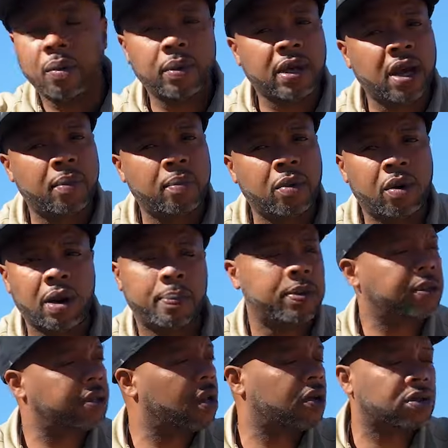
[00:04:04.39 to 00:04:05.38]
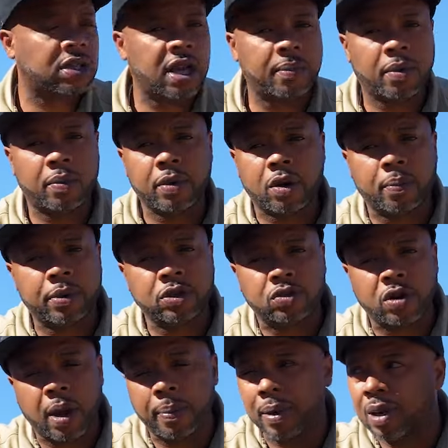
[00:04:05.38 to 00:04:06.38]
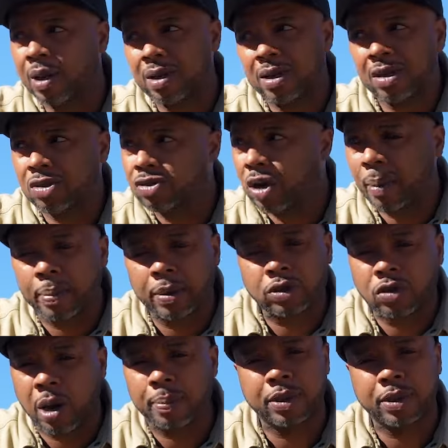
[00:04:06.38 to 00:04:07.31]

We got more episodes coming. We're gonna be dropping. Drop it.